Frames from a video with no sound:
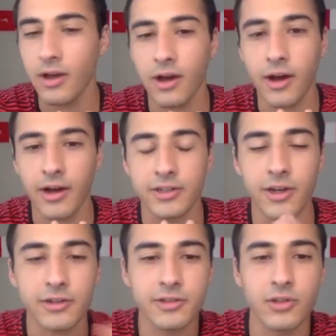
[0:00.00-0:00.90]
Uh,
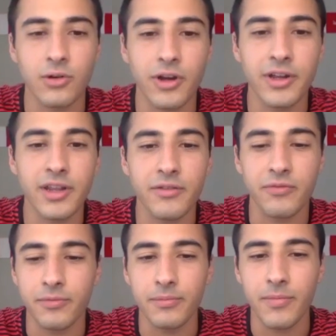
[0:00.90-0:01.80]
Doctor Nguyen, if
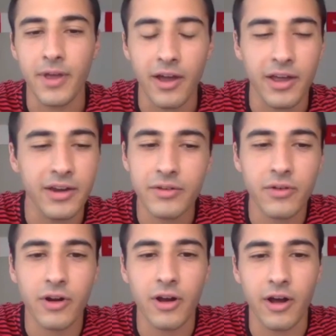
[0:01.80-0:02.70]
any of
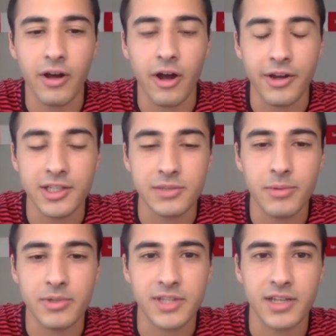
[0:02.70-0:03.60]
our uh, audience
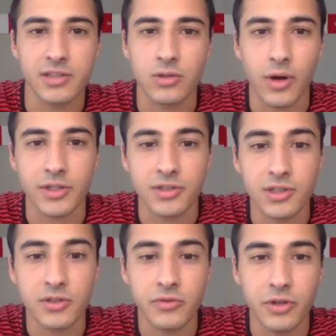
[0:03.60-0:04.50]
members has
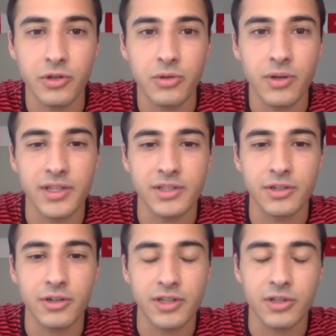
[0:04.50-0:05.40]
questions for you, is
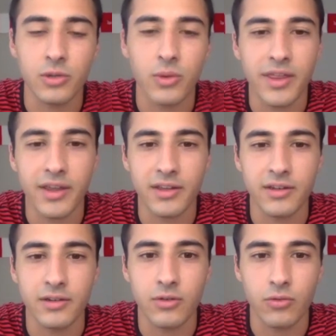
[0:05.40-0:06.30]
there is there a way they
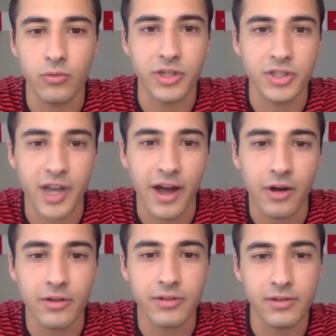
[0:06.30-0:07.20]
can reach
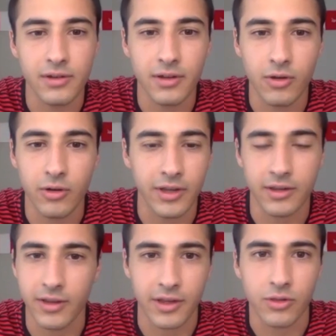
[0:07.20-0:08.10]
out, or like
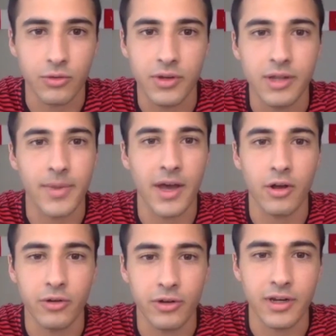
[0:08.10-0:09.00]
like through
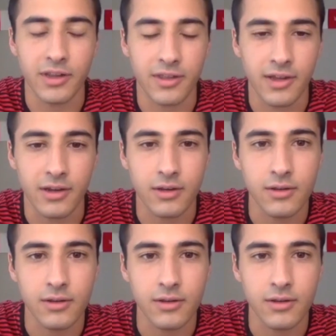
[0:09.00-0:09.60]
email or anything?